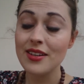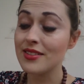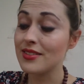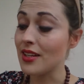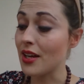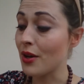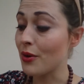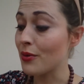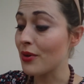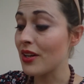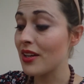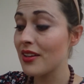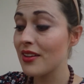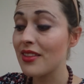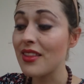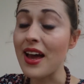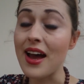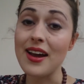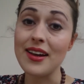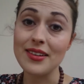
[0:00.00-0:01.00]
So
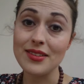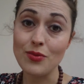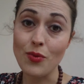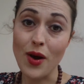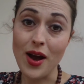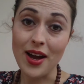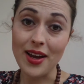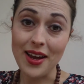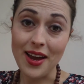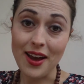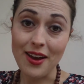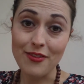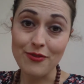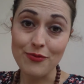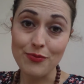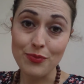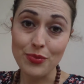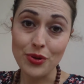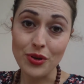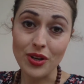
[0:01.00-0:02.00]
that is why
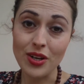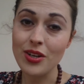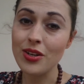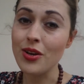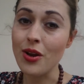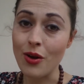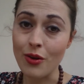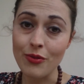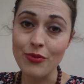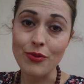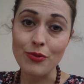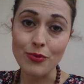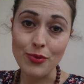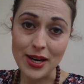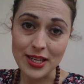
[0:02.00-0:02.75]
I've put a lot of